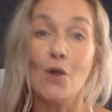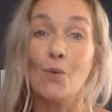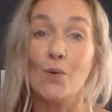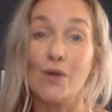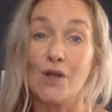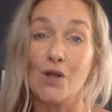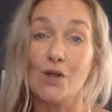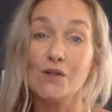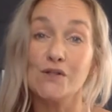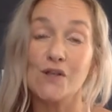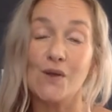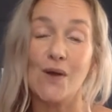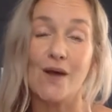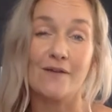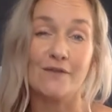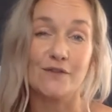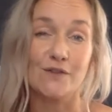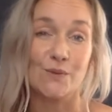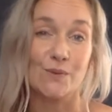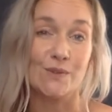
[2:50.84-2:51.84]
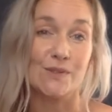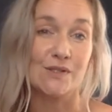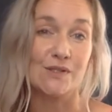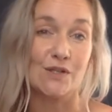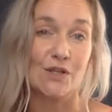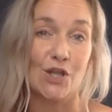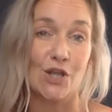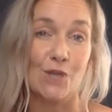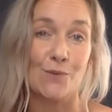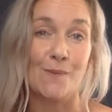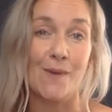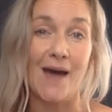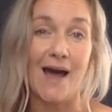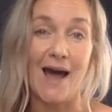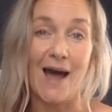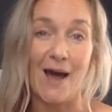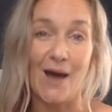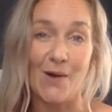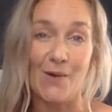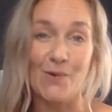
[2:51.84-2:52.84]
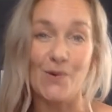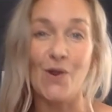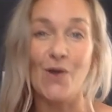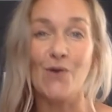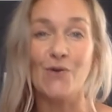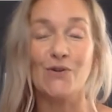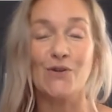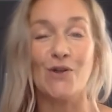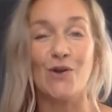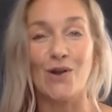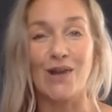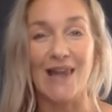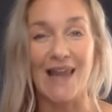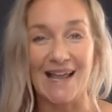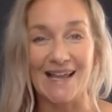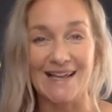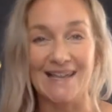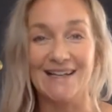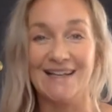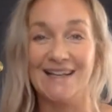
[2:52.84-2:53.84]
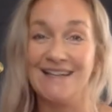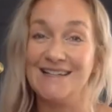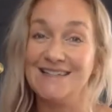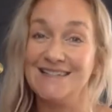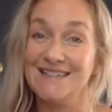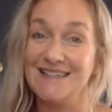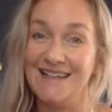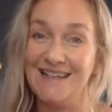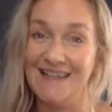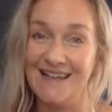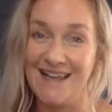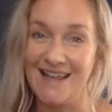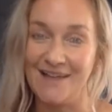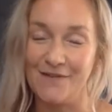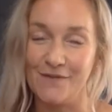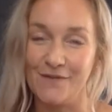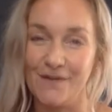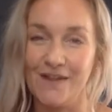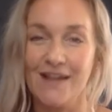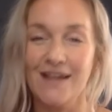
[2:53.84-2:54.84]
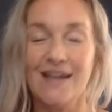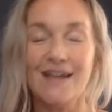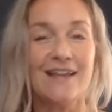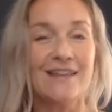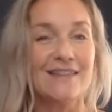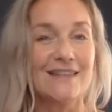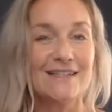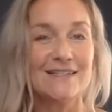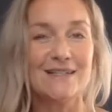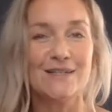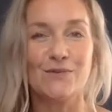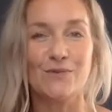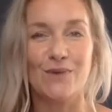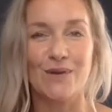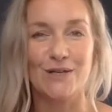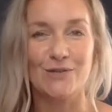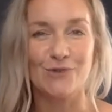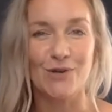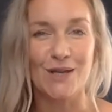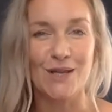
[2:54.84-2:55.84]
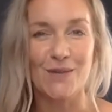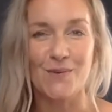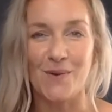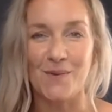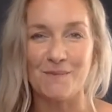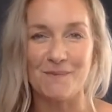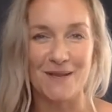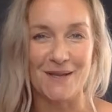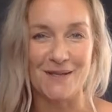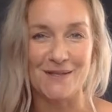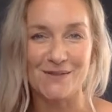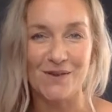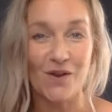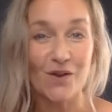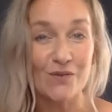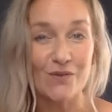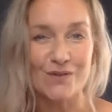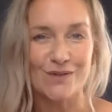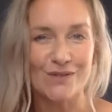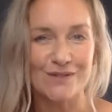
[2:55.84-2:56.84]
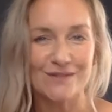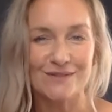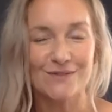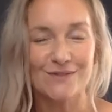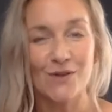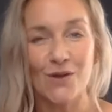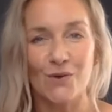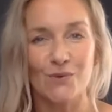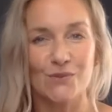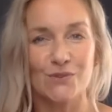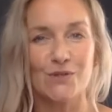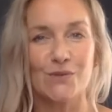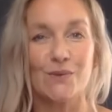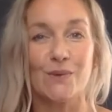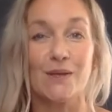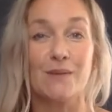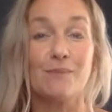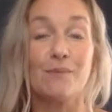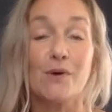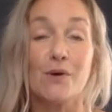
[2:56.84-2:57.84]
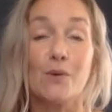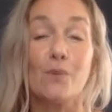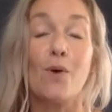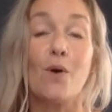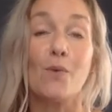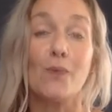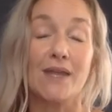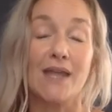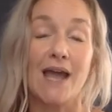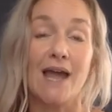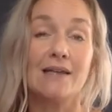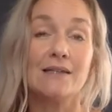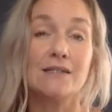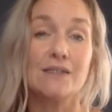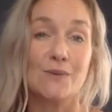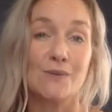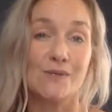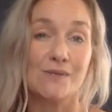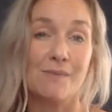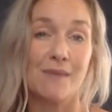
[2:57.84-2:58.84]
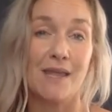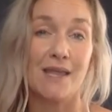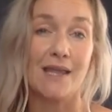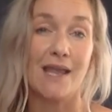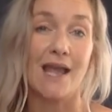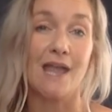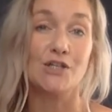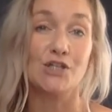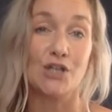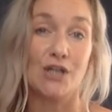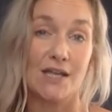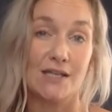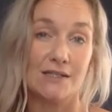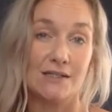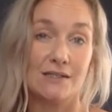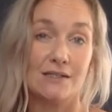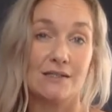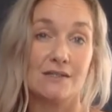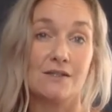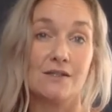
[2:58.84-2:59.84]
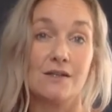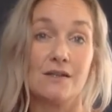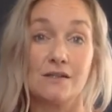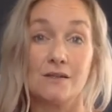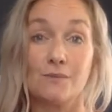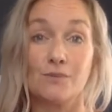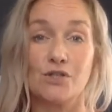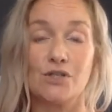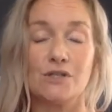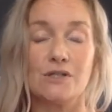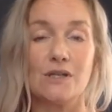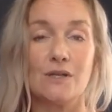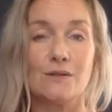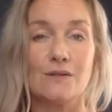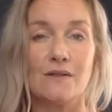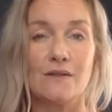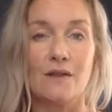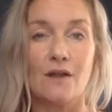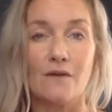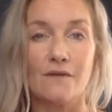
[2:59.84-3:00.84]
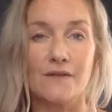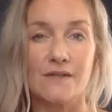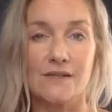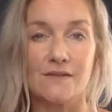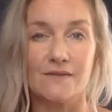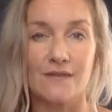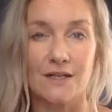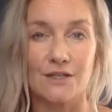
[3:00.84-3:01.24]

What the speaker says: We also have to assume how long you're likely to live. This is a really tricky one because none of us know, do we? But what we can do is make educated assumptions using the Office of